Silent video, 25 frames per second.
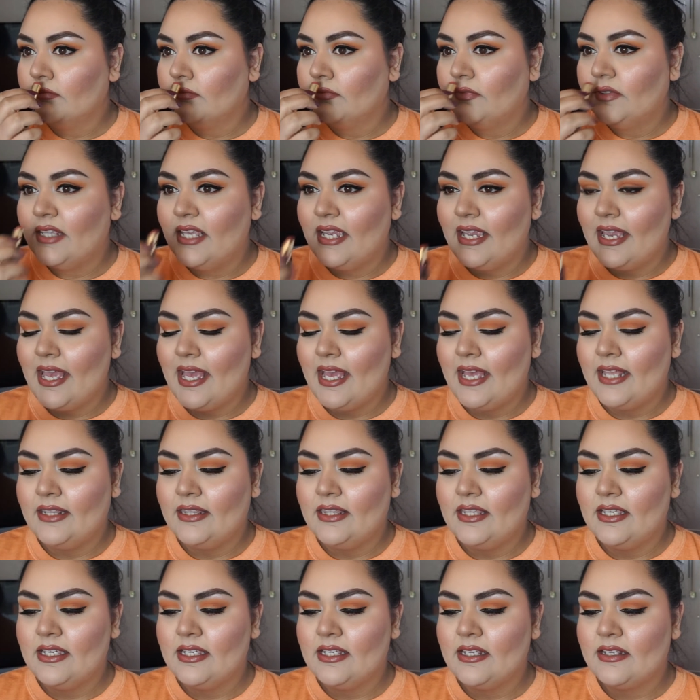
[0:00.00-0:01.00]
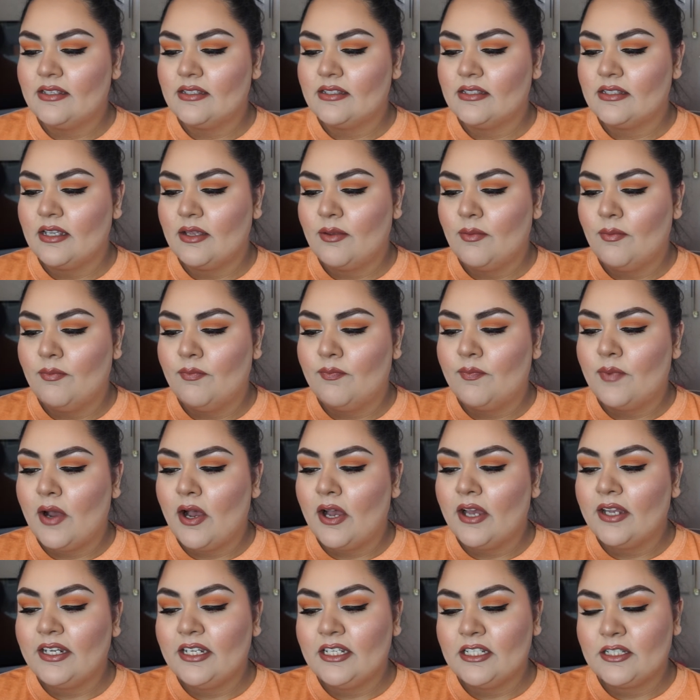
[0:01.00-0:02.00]
they had this
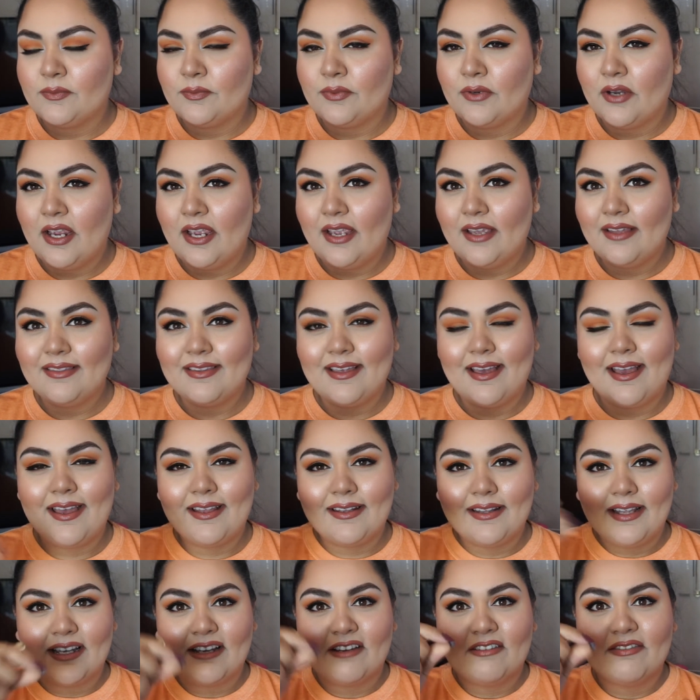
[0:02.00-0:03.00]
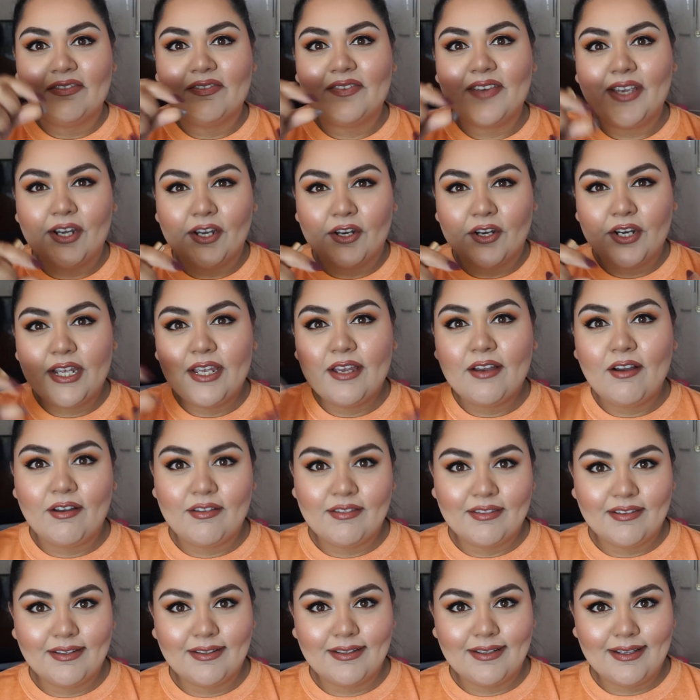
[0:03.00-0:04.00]
body spray that had like a fairy on
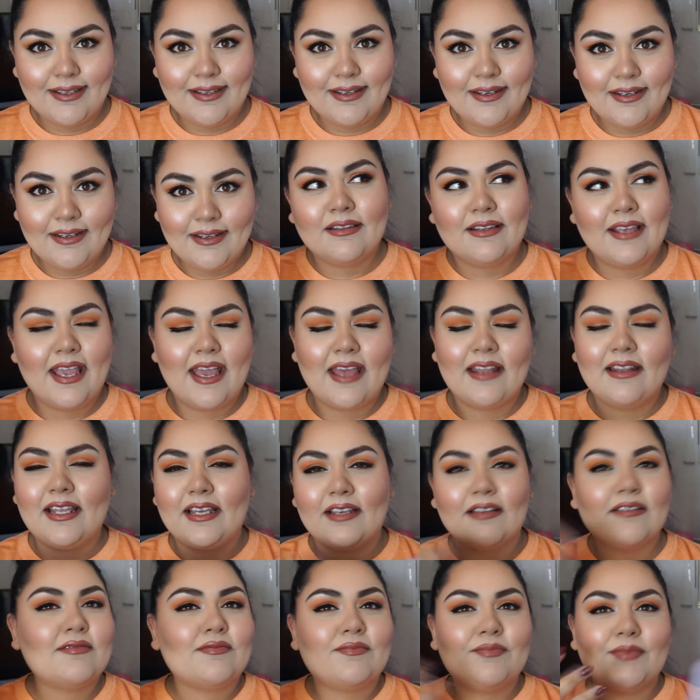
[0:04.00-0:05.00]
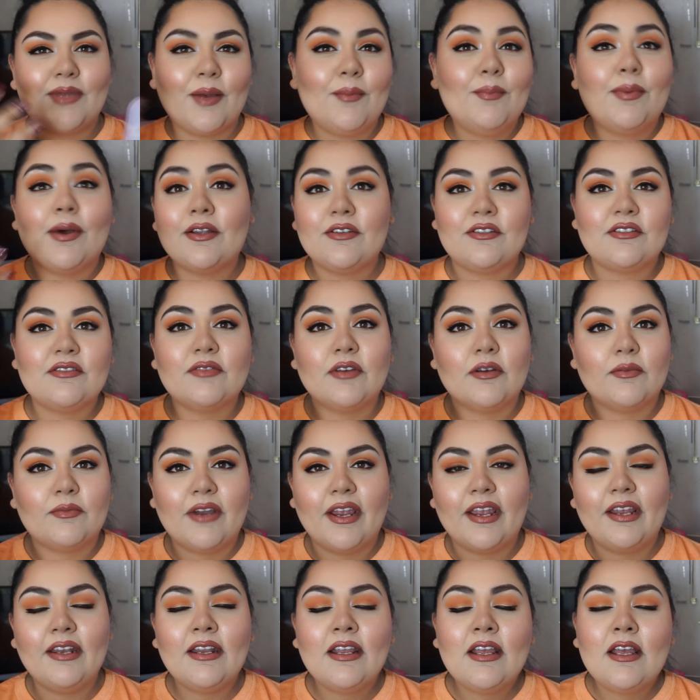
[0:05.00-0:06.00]
the lid. They had like a bunch of them,
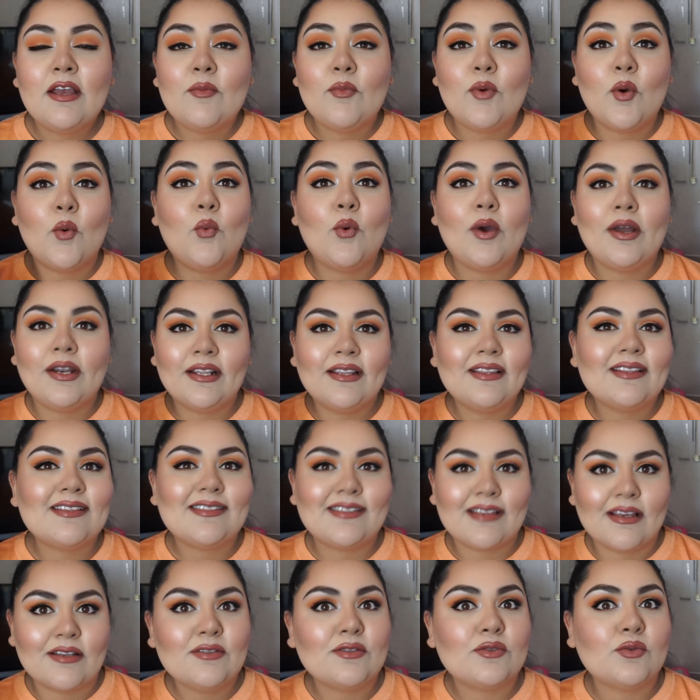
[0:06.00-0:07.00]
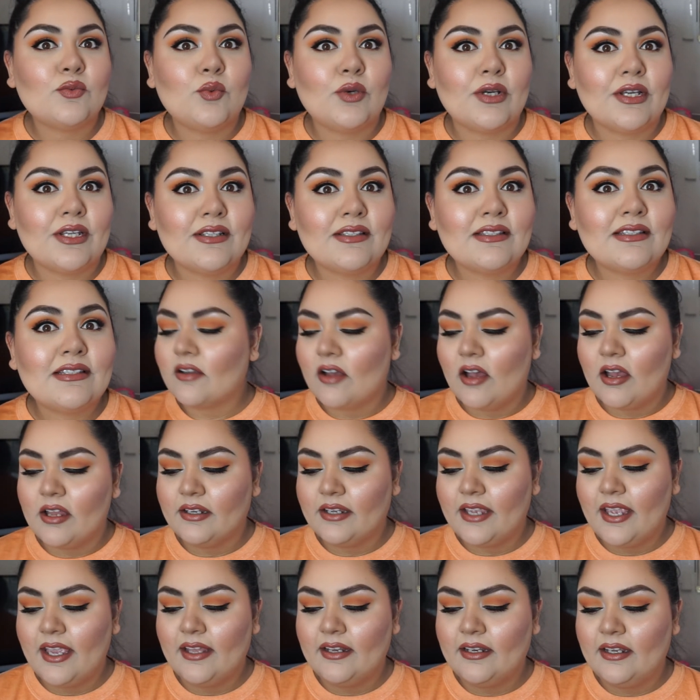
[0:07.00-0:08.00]
right? But one of the scents was cotton
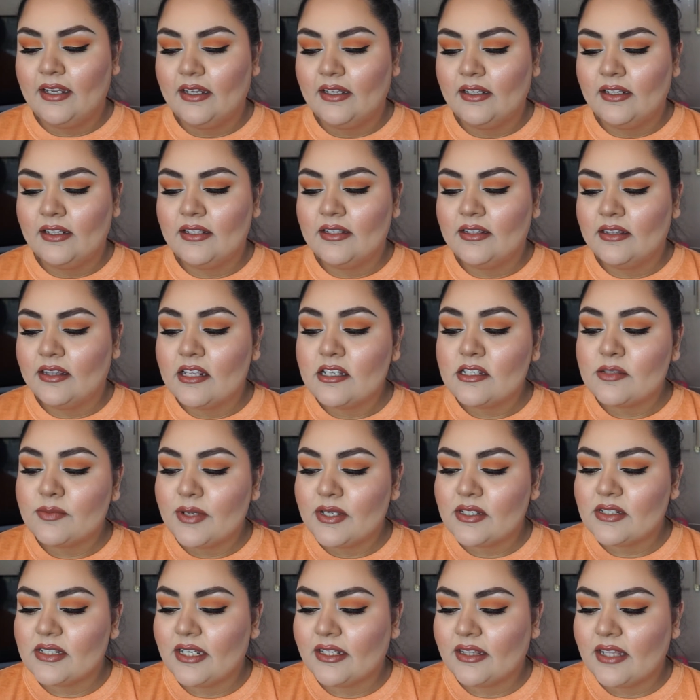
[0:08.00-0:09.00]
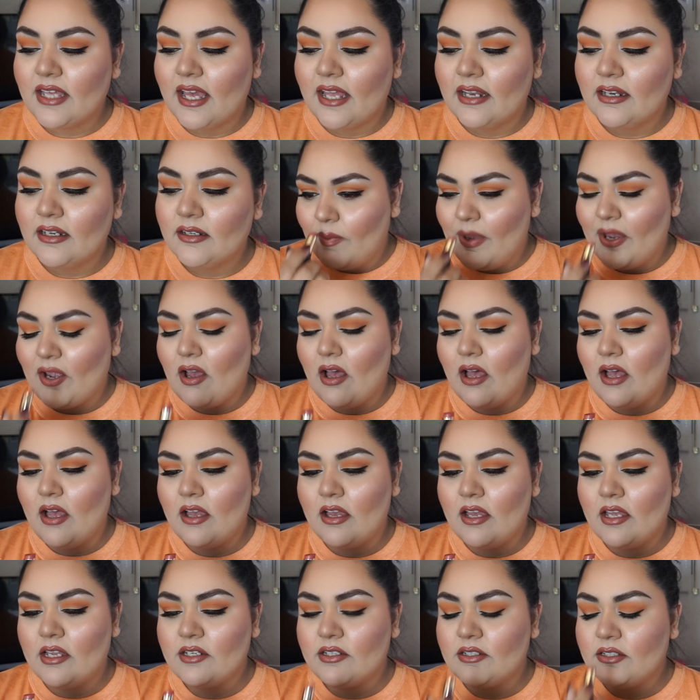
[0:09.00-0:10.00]
candy. This smells like that. Oh my
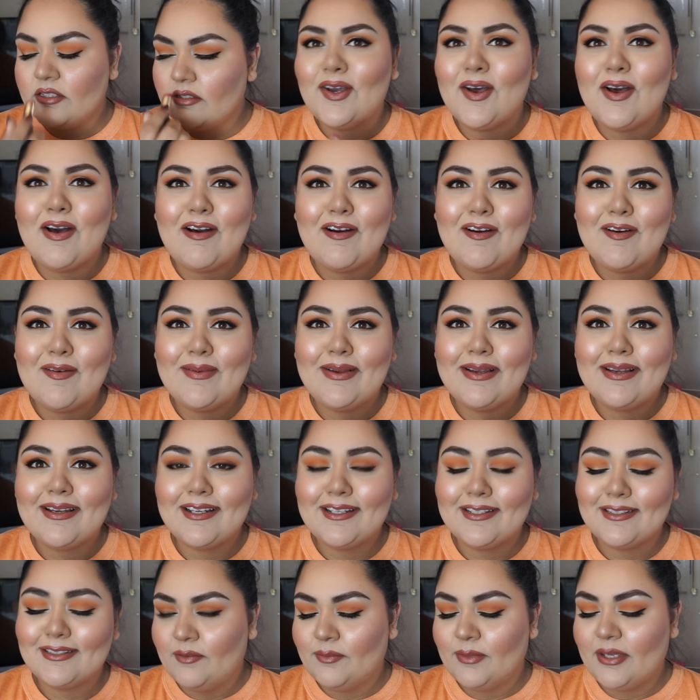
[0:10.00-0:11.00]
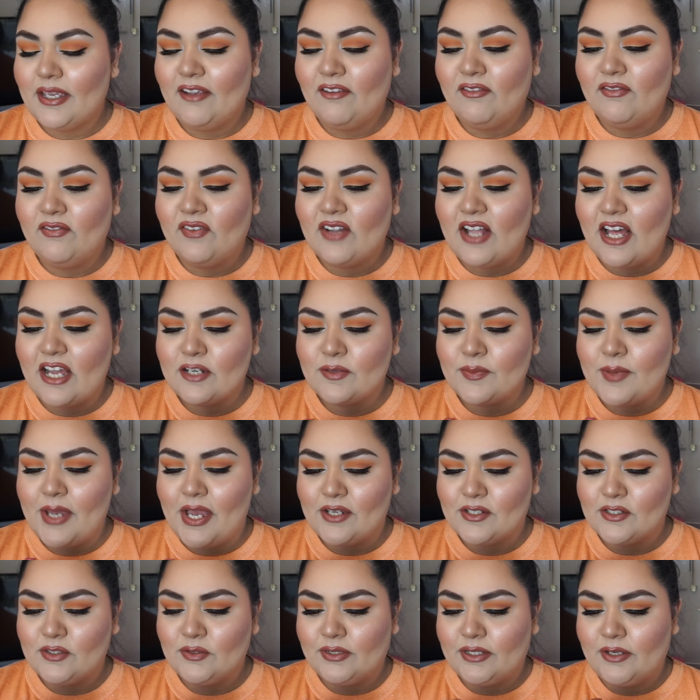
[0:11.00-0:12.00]
gosh. Oh my gosh. I'm getting
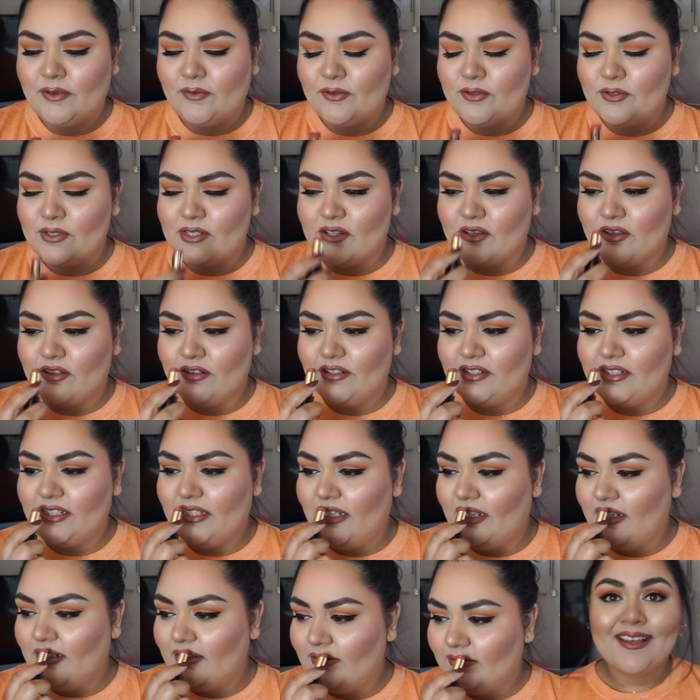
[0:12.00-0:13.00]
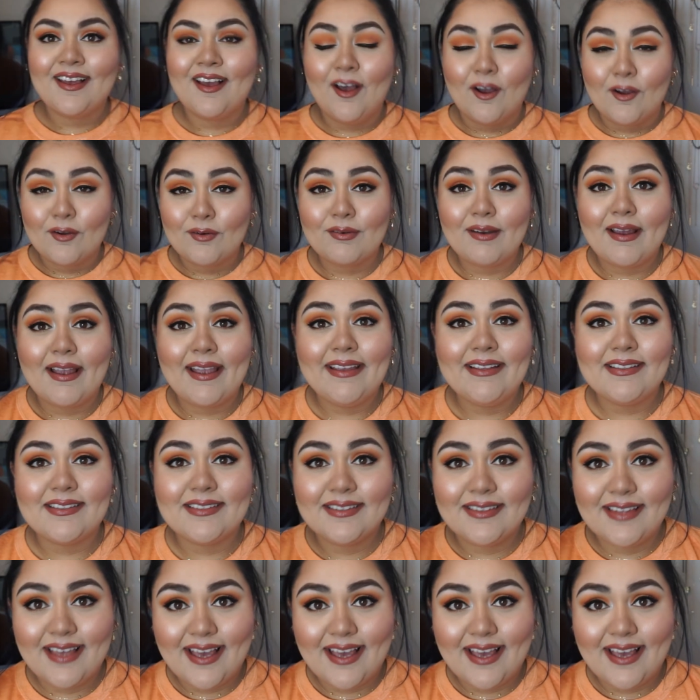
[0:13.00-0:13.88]
flashbacks to when I was 13. All right, it's